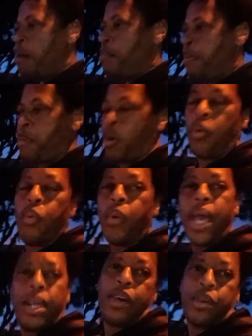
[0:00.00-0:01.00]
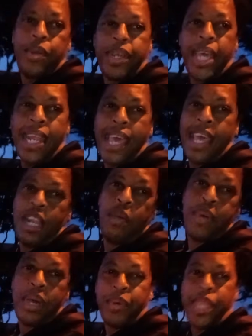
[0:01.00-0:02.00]
people, we are not going to get
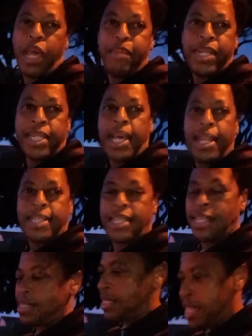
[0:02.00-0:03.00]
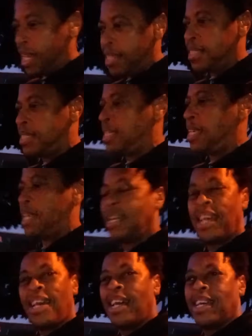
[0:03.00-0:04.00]
anywhere with that mentality. Jealousy,
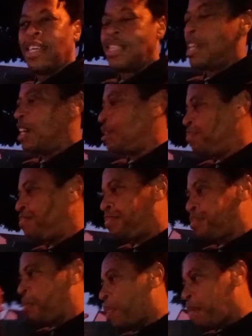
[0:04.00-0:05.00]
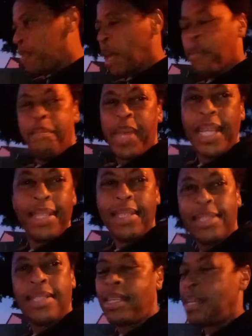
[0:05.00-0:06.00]
the
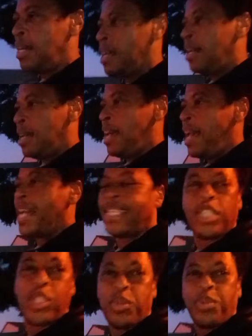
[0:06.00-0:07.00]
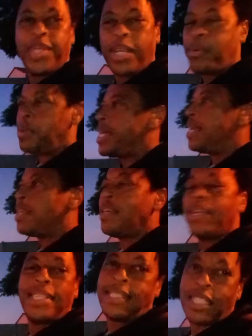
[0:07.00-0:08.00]
mean attitudes, and all that.
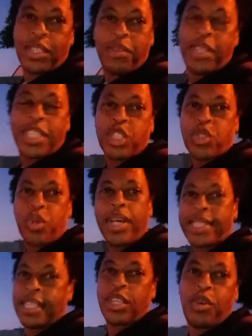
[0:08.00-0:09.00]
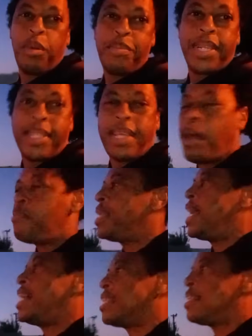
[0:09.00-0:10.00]
It's just going to destroy us as a community. I mean,
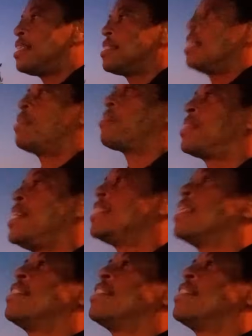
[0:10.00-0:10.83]
as it is now, things are